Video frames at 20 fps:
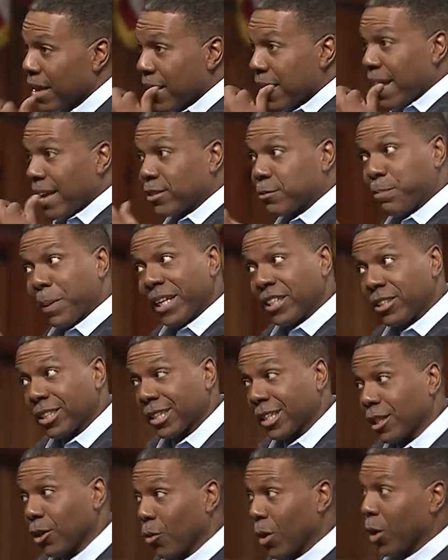That's
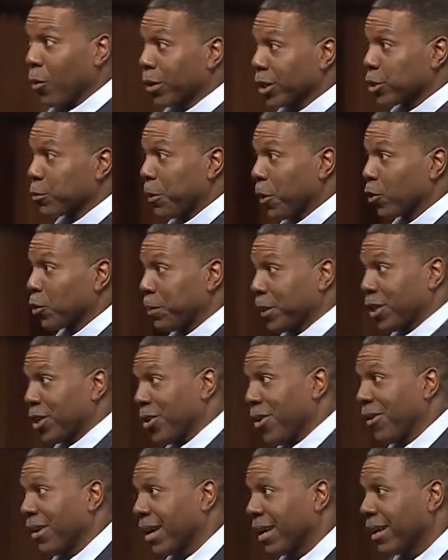basically what we're supposed to be
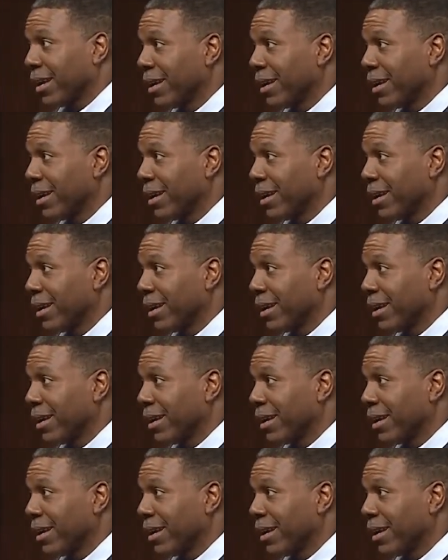doing.